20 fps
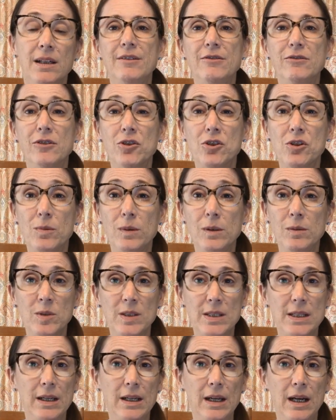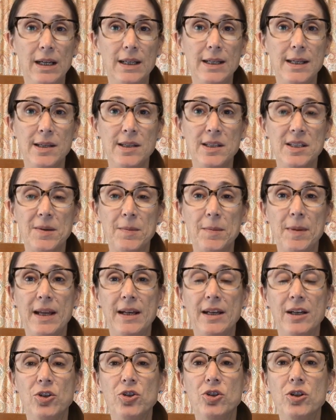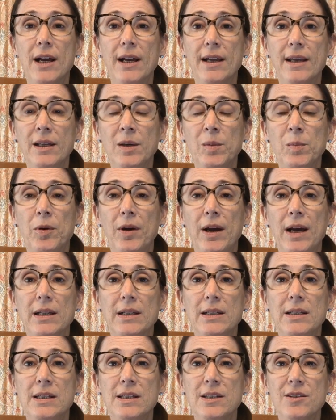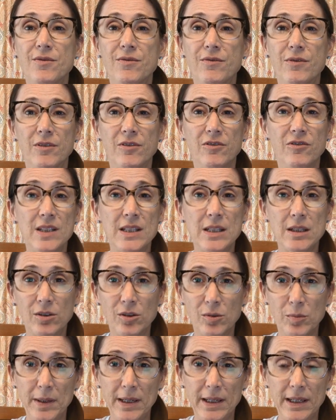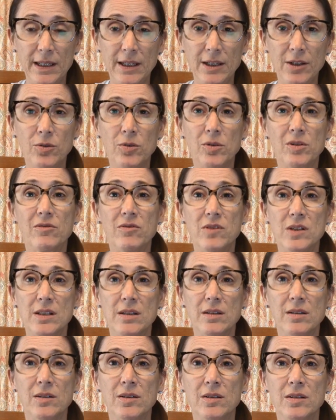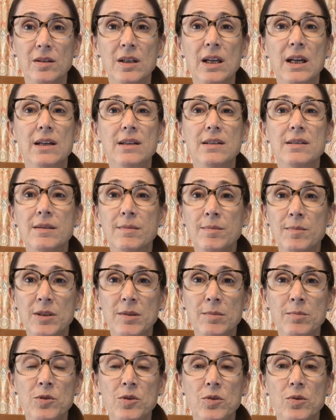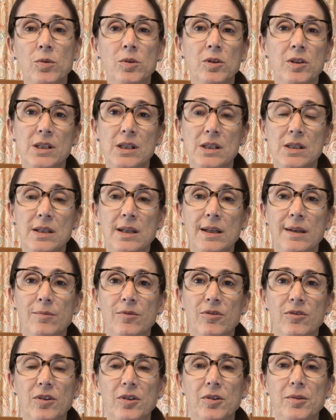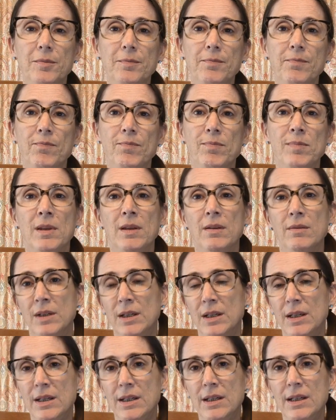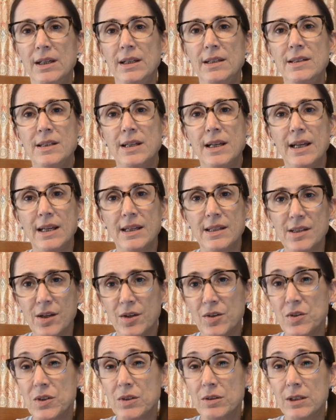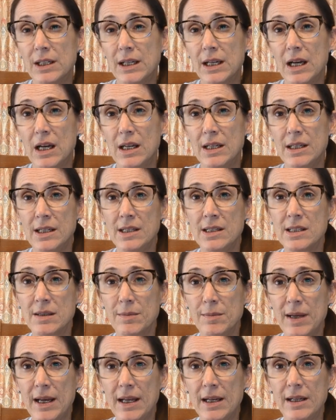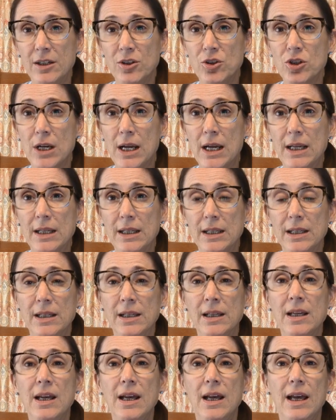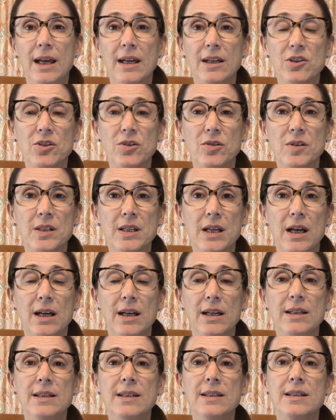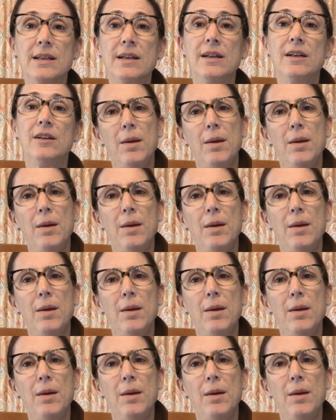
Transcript: The first one was a guided somatic tracking practice for physical pain or physical symptoms or discomfort. Today is also a guided somatic tracking exercise,